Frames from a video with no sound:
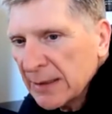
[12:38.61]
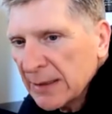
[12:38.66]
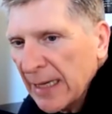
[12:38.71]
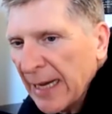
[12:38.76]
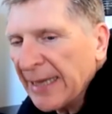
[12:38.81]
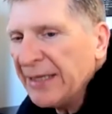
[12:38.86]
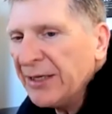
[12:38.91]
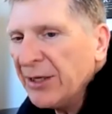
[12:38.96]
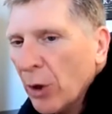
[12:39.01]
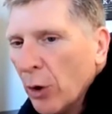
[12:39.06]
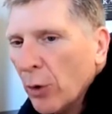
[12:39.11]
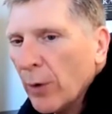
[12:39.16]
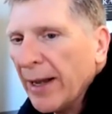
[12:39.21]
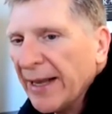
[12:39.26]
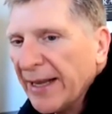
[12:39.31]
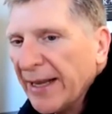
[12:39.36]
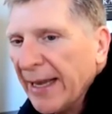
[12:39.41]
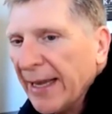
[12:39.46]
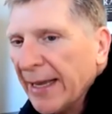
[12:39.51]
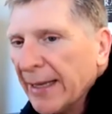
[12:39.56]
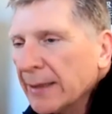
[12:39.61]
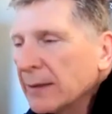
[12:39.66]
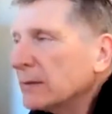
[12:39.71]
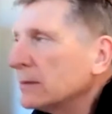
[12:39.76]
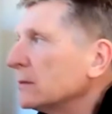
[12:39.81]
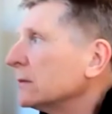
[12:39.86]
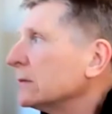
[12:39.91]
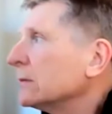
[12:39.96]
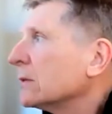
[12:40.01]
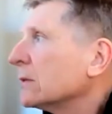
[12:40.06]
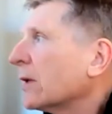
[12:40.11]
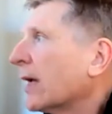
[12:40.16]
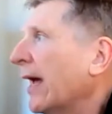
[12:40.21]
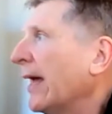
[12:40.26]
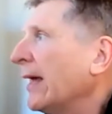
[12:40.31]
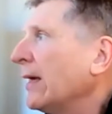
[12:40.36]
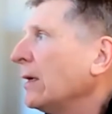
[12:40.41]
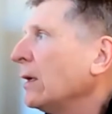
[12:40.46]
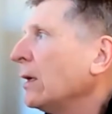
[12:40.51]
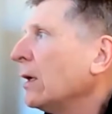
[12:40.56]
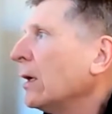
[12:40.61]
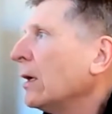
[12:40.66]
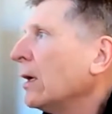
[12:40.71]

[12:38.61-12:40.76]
I know I can. Okay.